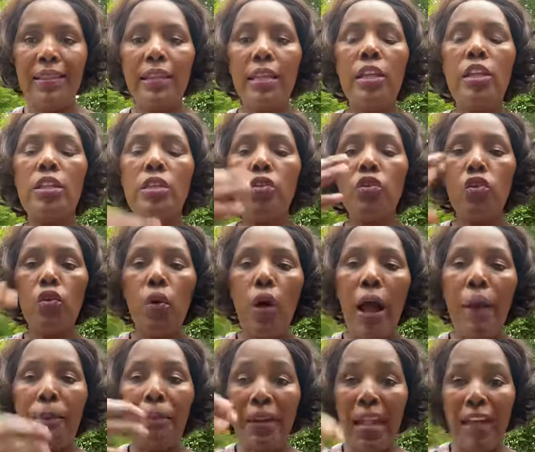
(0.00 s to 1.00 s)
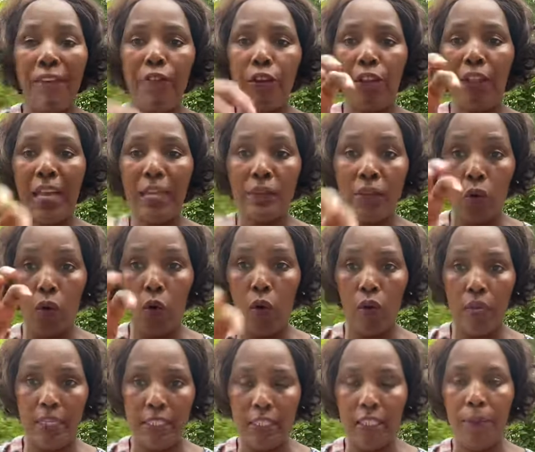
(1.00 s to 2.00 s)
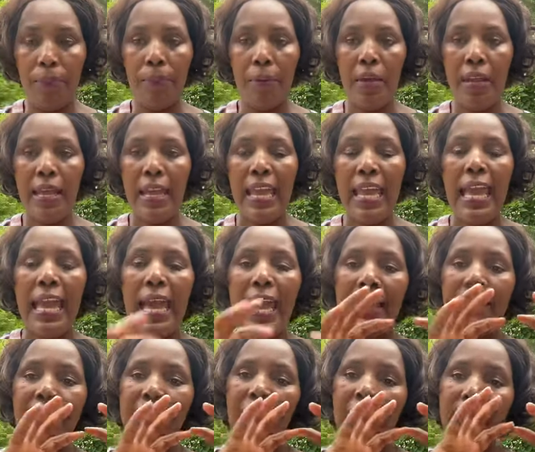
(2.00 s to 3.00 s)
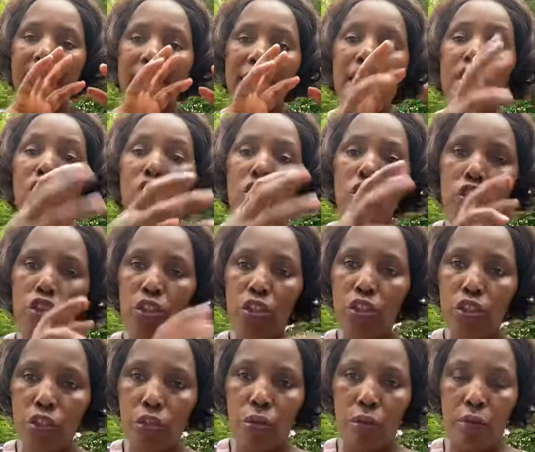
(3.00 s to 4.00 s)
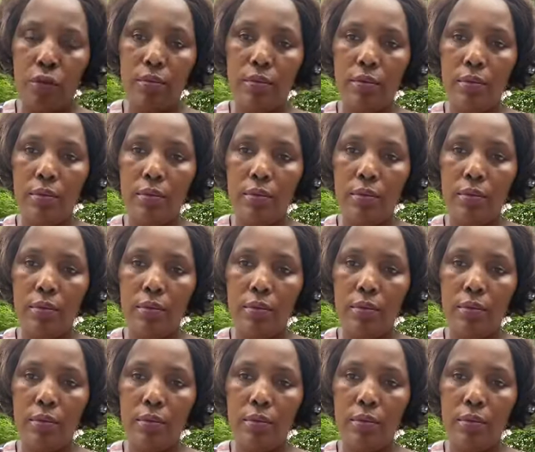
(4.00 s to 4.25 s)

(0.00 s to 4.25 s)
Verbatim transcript: It, you apply for that scholarship and that institution